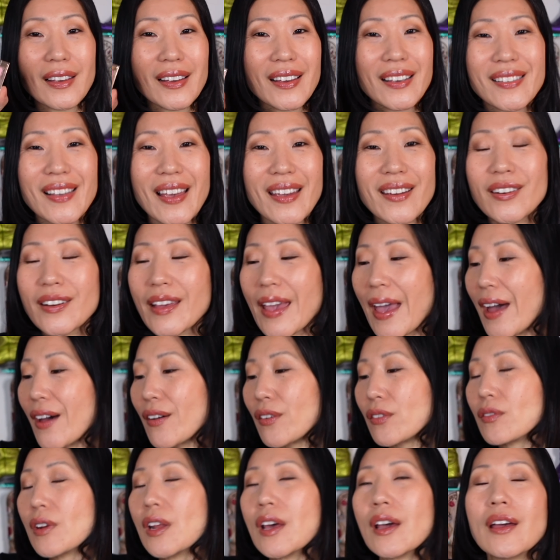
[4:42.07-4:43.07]
because I already
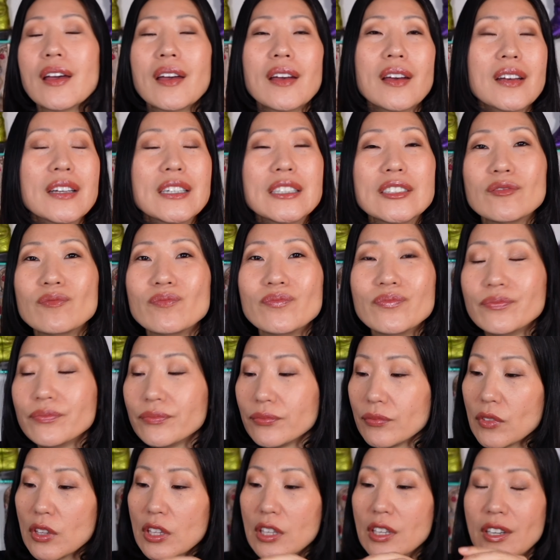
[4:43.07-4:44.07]
had,
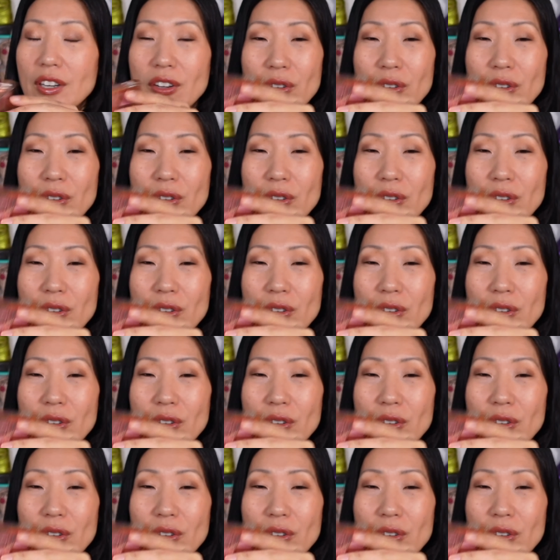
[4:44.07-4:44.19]
you